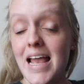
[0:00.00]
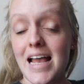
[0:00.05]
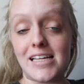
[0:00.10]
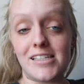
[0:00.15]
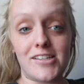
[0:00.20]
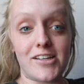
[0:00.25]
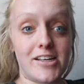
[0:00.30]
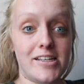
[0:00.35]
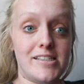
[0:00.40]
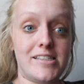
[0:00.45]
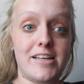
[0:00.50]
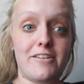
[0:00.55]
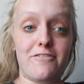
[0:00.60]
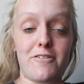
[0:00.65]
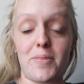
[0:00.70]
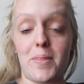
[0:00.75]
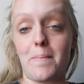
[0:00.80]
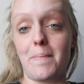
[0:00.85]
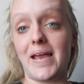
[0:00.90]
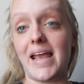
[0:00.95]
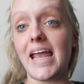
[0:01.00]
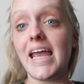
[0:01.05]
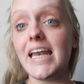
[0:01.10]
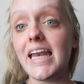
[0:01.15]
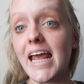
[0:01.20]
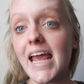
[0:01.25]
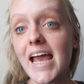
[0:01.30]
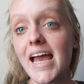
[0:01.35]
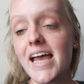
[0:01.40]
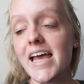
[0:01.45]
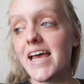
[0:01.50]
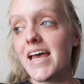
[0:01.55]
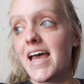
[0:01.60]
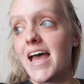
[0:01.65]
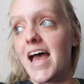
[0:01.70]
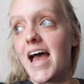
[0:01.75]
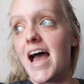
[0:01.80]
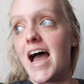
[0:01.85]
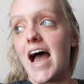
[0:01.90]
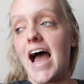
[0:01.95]
As you can see from the beginning,
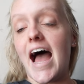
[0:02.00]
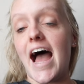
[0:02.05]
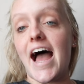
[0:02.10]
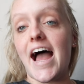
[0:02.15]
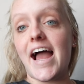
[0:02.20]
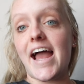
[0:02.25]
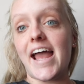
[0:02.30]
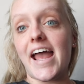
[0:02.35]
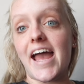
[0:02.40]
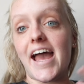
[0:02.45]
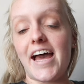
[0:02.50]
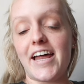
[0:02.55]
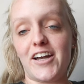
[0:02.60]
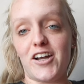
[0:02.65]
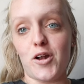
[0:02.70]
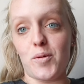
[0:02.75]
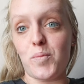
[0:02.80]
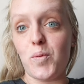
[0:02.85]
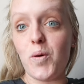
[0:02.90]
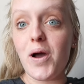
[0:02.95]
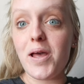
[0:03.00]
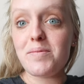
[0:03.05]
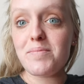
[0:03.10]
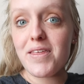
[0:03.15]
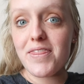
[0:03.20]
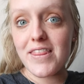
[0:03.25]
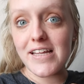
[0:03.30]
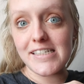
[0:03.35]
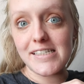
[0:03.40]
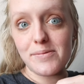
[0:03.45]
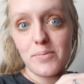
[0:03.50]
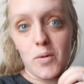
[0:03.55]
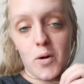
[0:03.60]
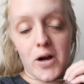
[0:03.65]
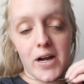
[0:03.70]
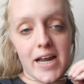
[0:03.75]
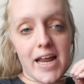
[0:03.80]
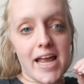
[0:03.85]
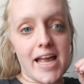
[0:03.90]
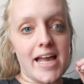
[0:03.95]
I had an appointment this
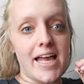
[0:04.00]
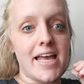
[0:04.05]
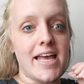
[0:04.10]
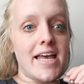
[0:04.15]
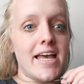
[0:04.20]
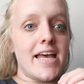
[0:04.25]
morning,